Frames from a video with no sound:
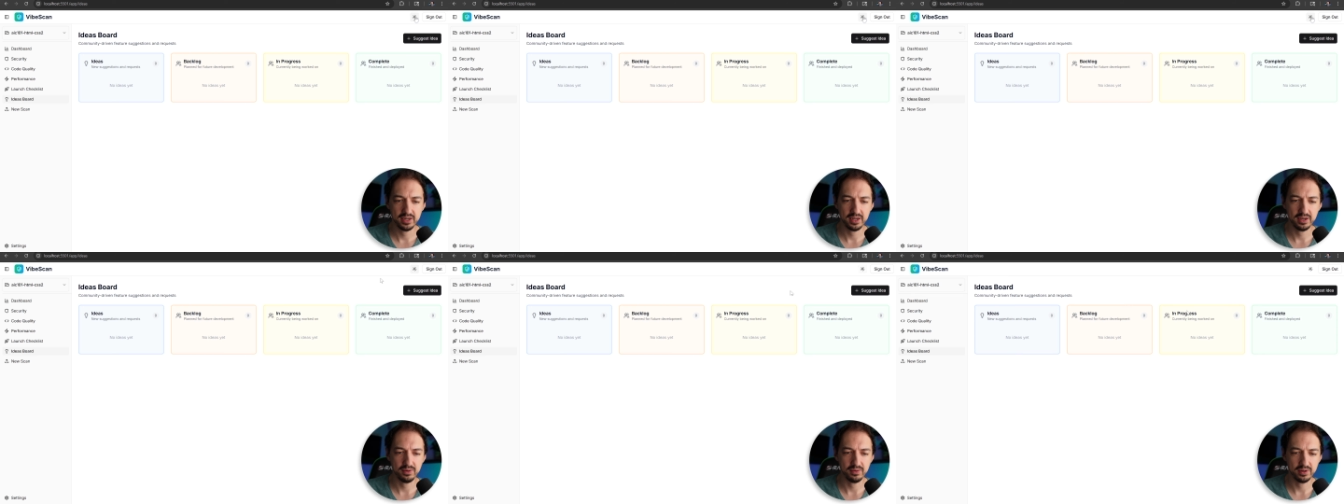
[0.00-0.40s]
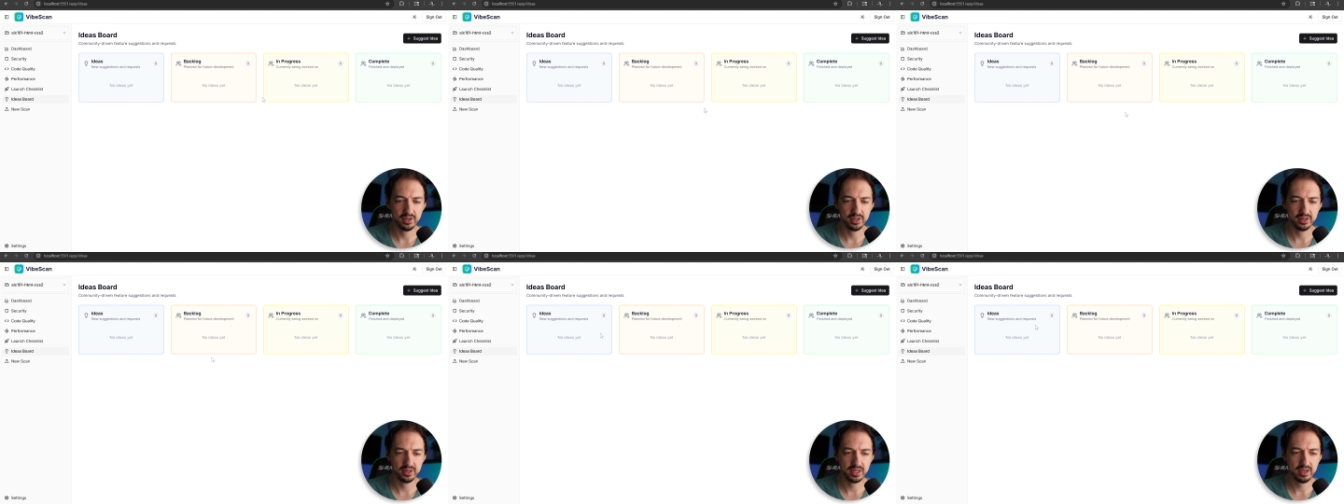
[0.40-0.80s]
Now
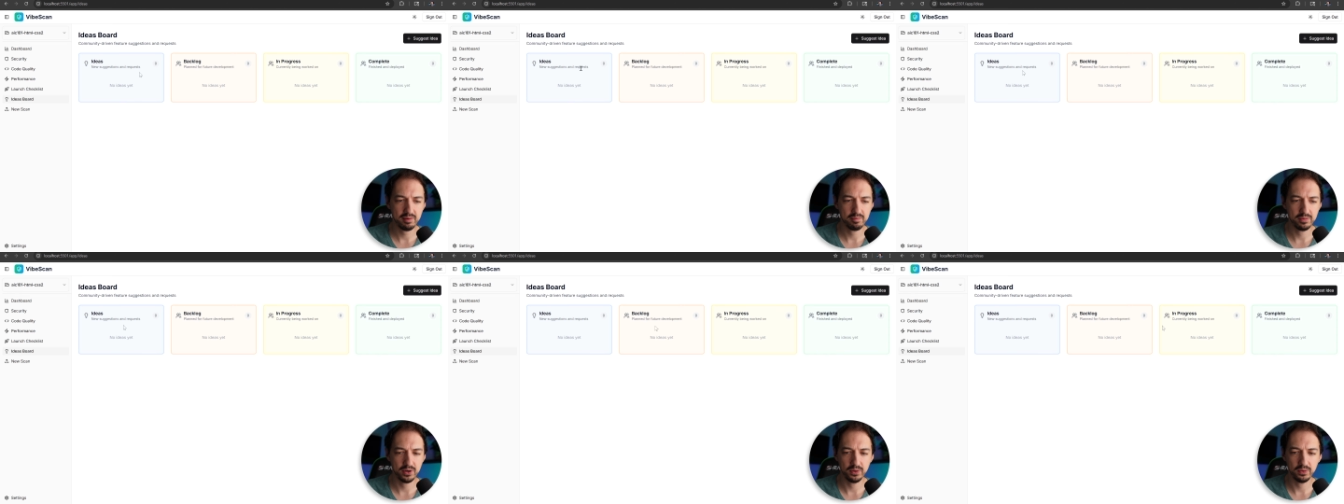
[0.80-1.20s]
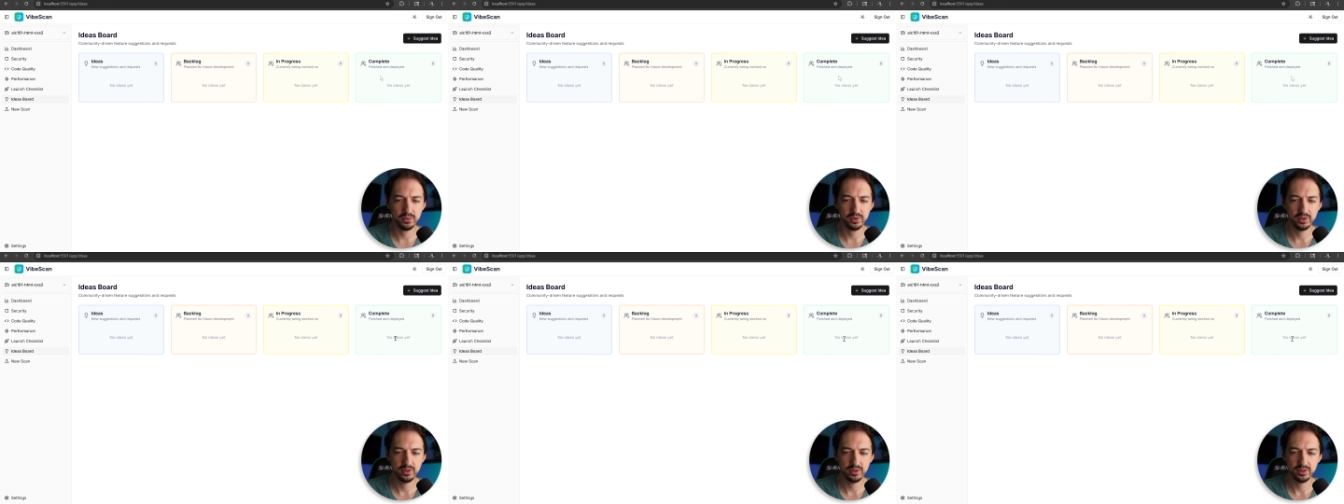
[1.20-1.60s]
in light
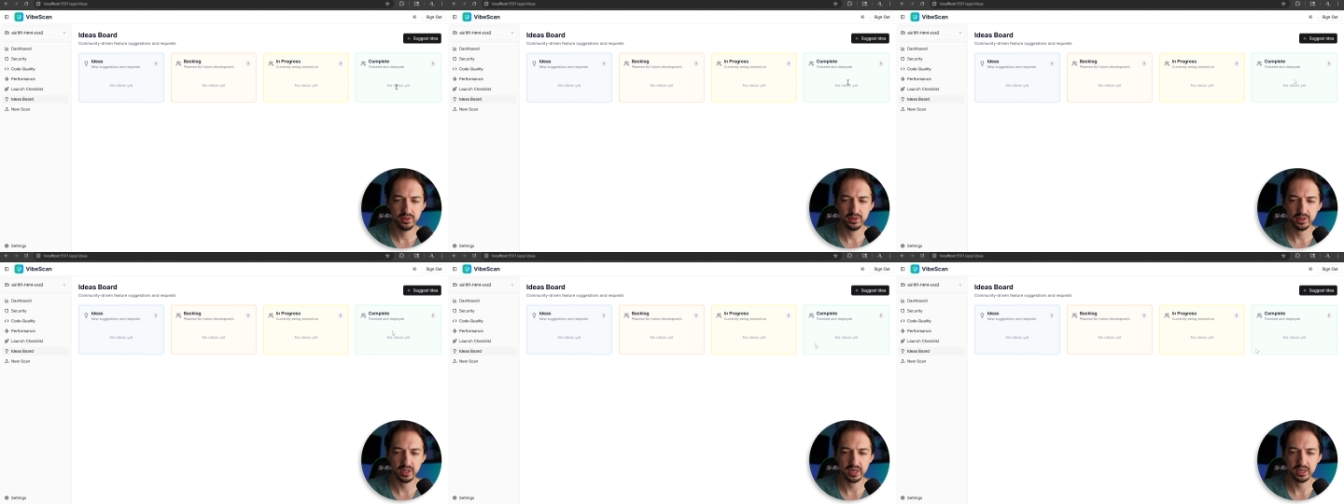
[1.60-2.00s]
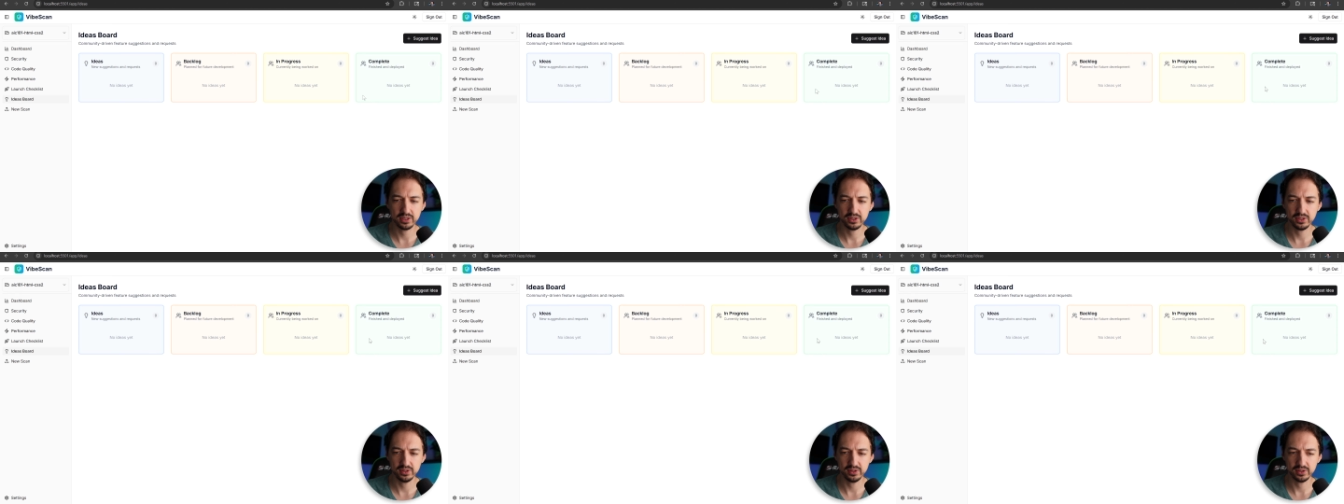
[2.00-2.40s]
mode, that
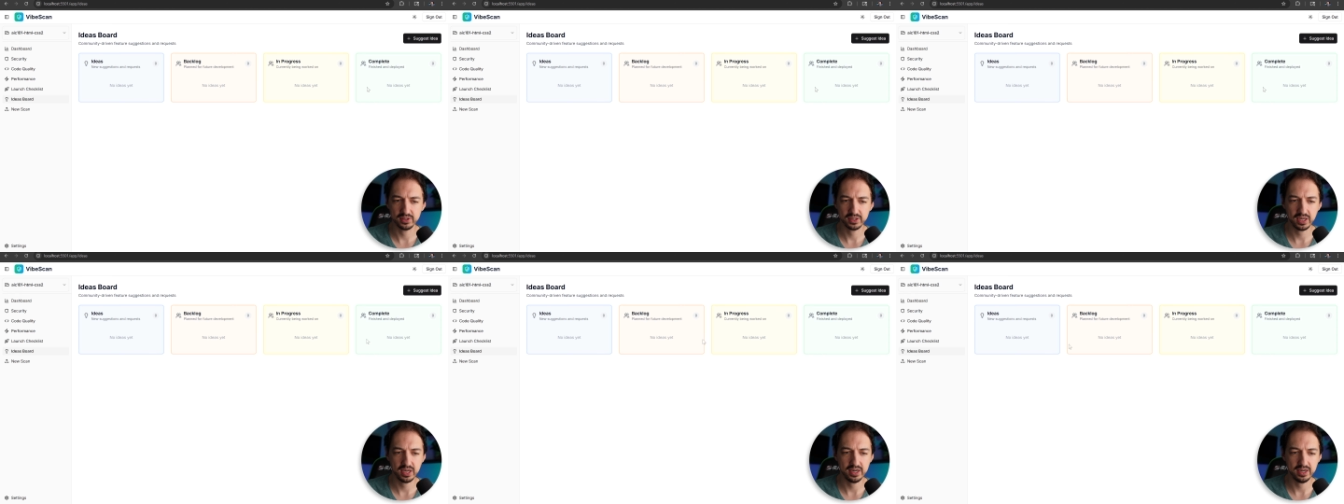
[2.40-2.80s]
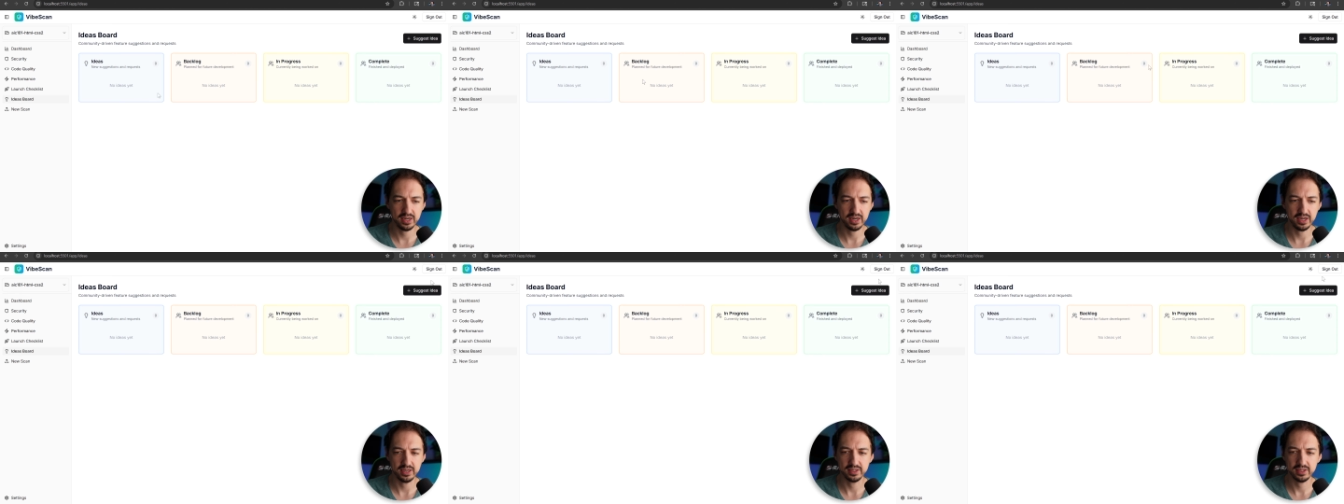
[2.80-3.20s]
actually looks kind of
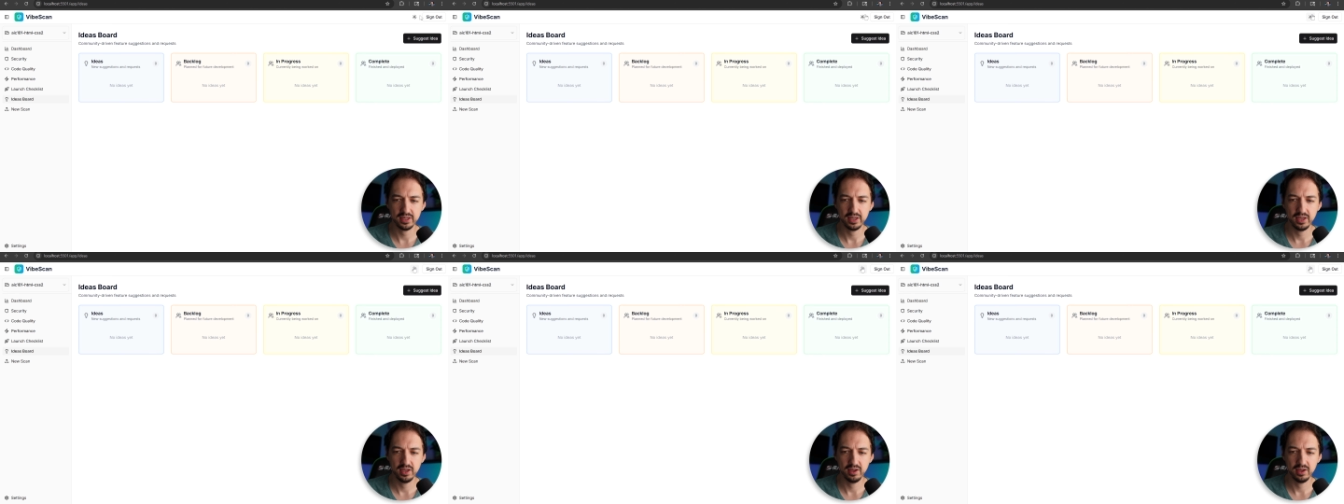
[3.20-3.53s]
nice,